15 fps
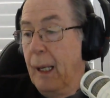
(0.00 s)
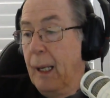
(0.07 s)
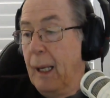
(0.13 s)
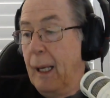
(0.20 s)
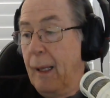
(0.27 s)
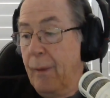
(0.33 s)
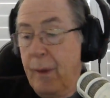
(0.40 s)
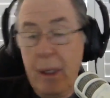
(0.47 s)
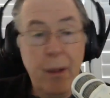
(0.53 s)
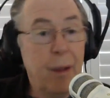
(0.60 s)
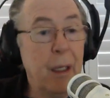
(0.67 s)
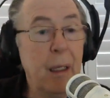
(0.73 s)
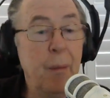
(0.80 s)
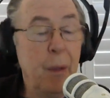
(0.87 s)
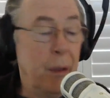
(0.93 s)
And they're
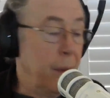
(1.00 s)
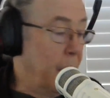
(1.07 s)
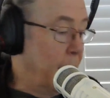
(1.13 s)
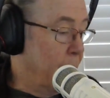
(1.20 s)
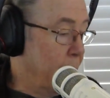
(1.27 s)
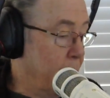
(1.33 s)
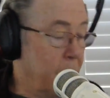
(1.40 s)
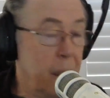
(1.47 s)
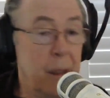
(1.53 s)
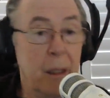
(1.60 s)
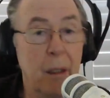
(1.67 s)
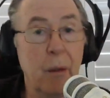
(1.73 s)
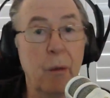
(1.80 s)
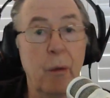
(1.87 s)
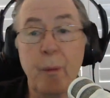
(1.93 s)
themed around things
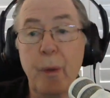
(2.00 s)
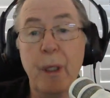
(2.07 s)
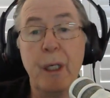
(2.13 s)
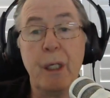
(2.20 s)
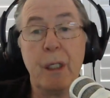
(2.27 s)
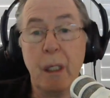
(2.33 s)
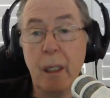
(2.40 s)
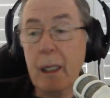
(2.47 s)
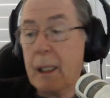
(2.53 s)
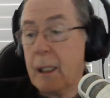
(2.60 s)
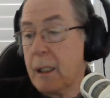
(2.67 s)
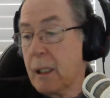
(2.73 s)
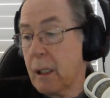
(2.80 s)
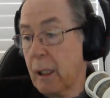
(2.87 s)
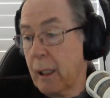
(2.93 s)
that Lord British
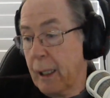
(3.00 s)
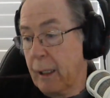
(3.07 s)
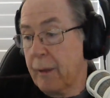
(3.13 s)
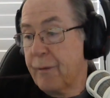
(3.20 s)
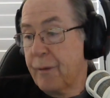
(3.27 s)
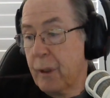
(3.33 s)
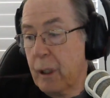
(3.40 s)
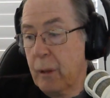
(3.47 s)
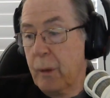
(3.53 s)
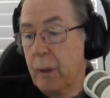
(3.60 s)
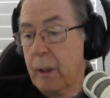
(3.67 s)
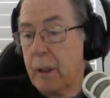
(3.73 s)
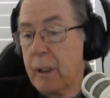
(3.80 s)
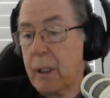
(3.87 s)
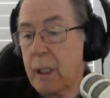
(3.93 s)
likes, like
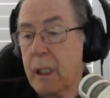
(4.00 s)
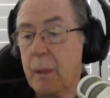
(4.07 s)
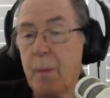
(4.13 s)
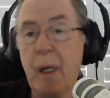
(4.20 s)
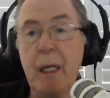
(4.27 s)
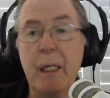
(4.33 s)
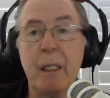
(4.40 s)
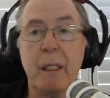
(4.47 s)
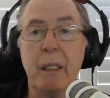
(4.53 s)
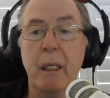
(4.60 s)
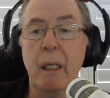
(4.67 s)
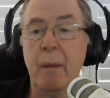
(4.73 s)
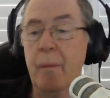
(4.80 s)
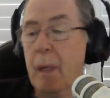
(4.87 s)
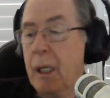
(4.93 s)
fireworks, space,
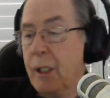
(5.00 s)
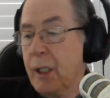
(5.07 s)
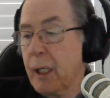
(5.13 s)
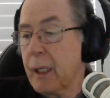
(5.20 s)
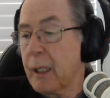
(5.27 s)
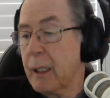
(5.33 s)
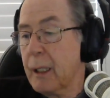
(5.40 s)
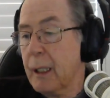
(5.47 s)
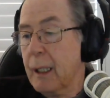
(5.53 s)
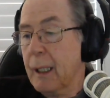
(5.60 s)
and magic.